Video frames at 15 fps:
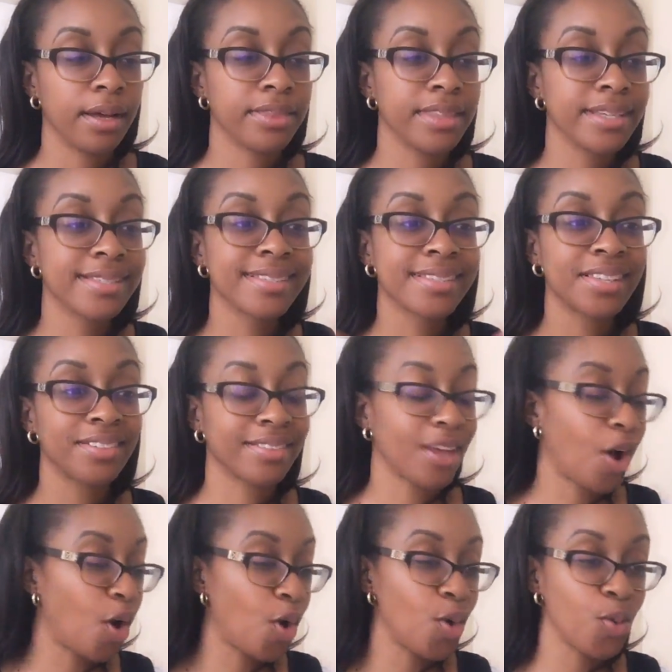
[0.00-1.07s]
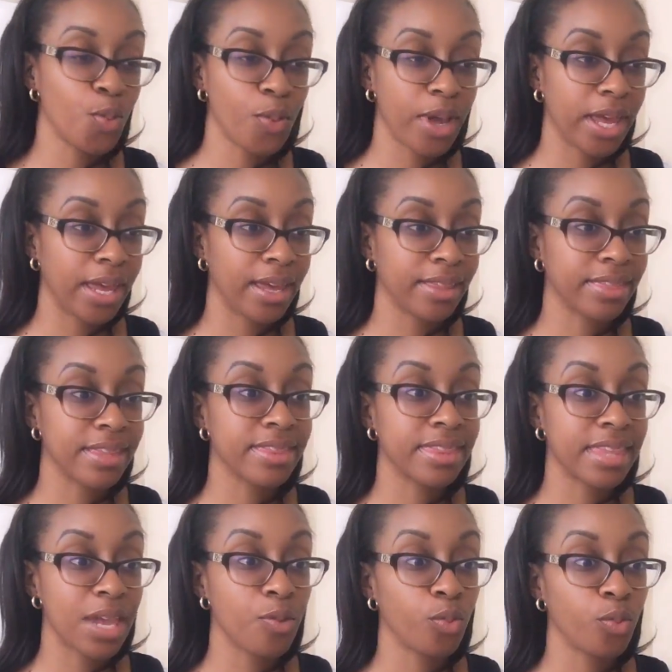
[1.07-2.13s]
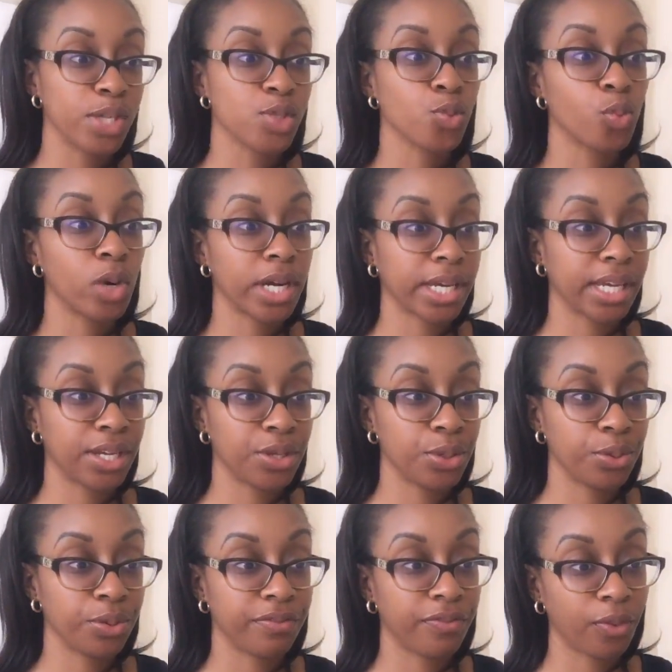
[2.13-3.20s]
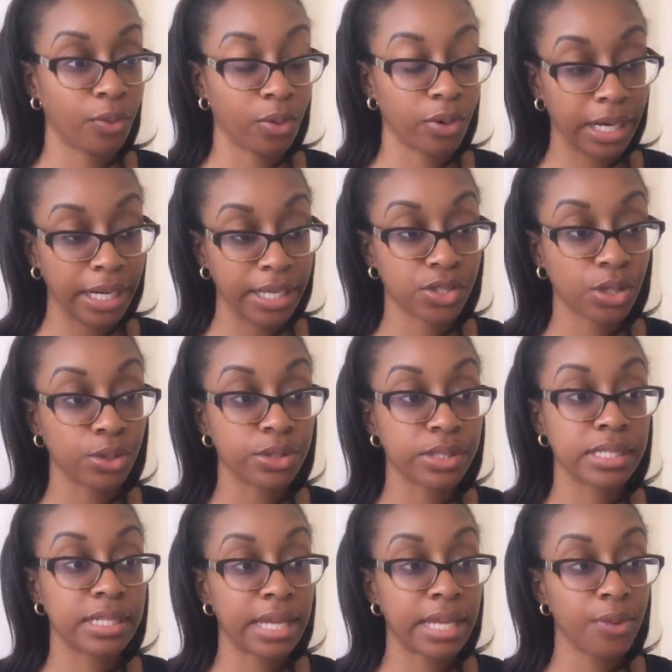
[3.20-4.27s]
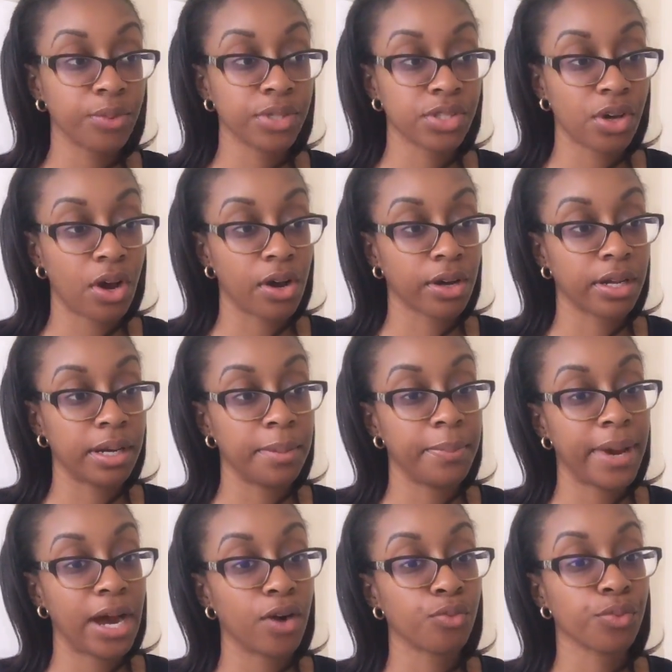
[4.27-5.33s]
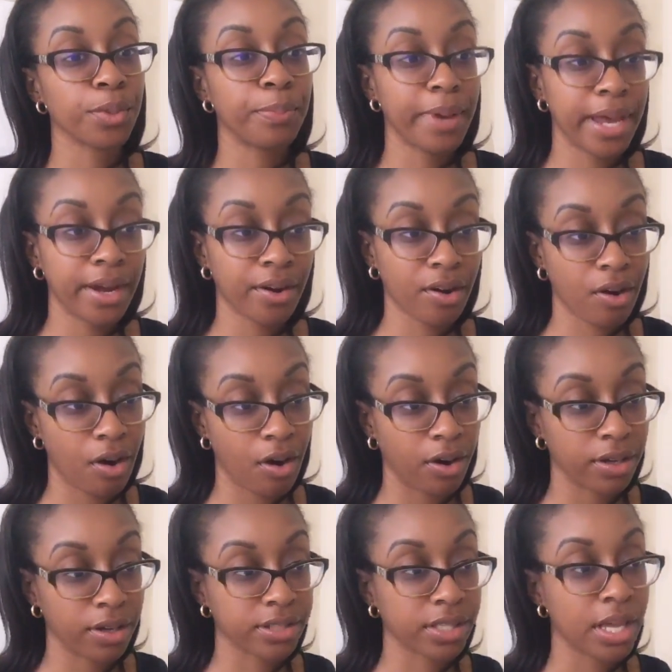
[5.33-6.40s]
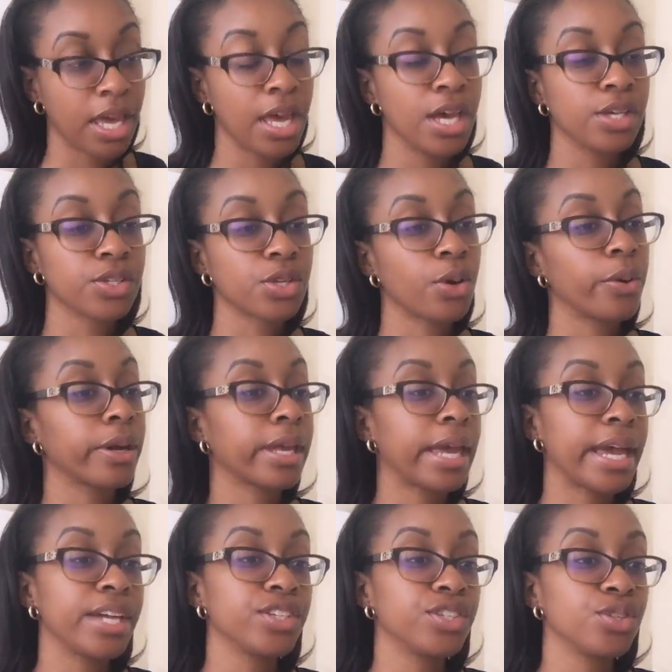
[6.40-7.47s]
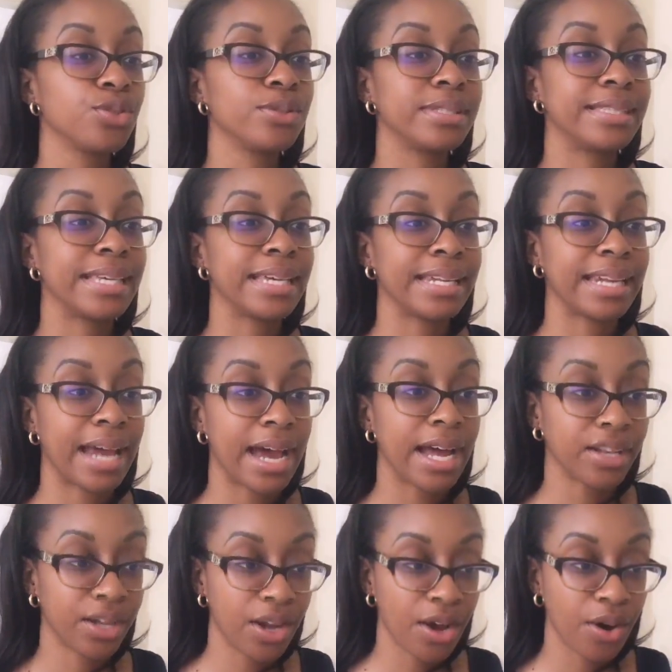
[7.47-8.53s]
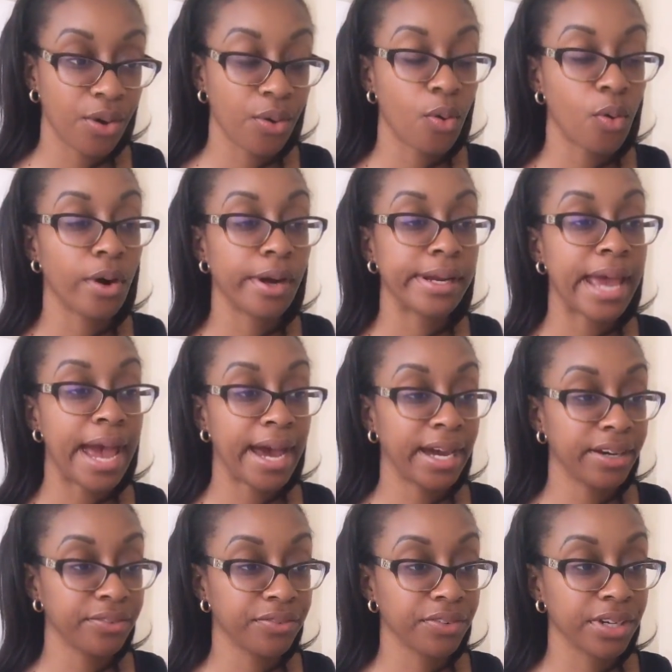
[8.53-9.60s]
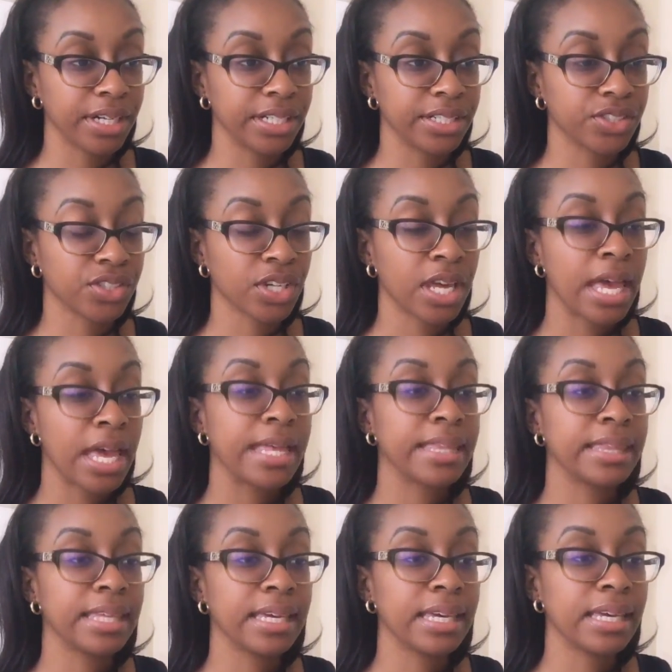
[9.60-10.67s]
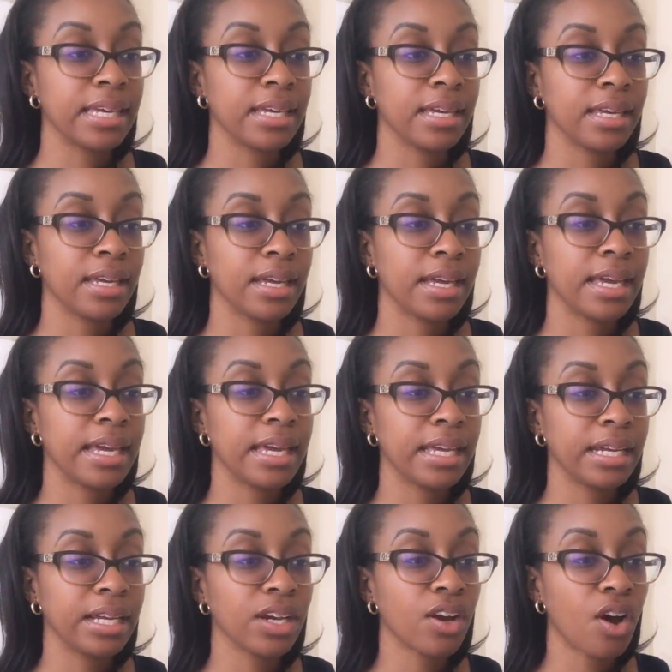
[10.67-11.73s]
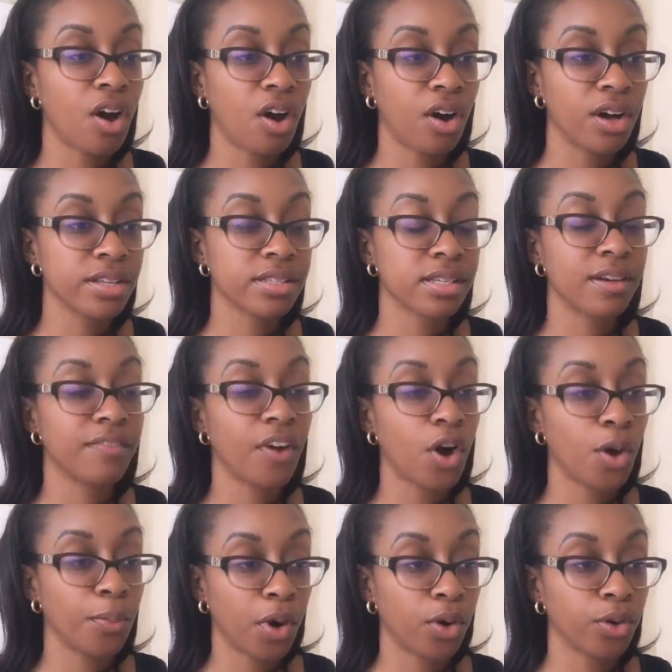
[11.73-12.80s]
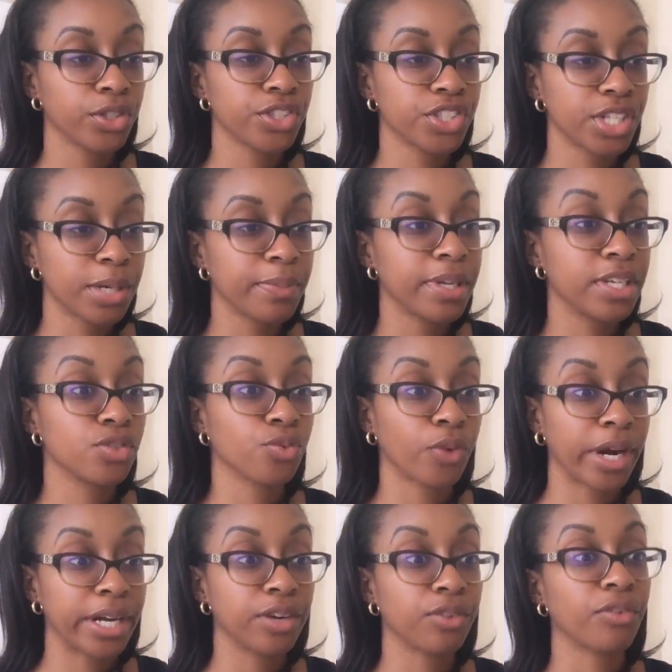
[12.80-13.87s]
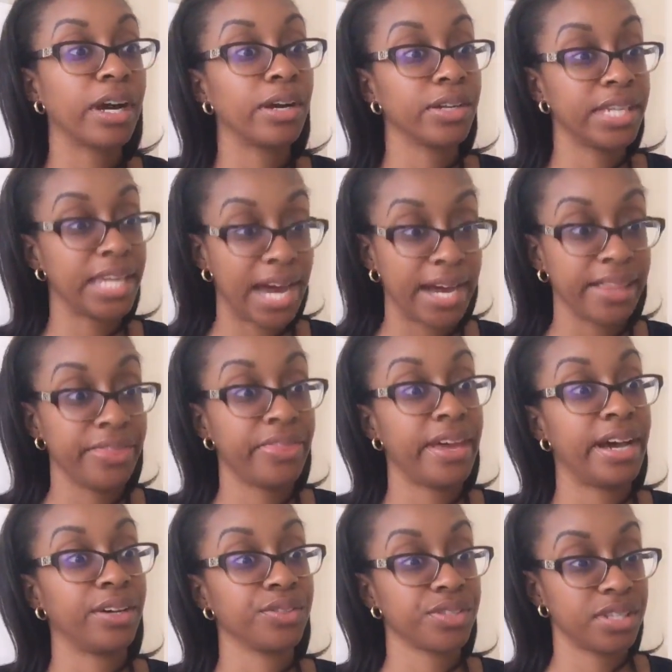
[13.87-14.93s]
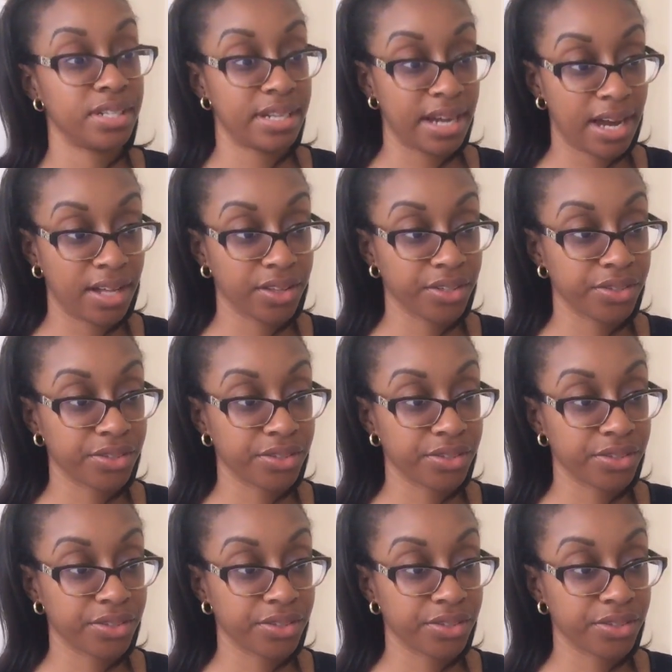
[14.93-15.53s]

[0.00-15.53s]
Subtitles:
this whole week, the theme was, what can you afford? And so today we're talking about repair costs. So in case you did not know, on average, the hidden cost of home ownership is right around $9,000.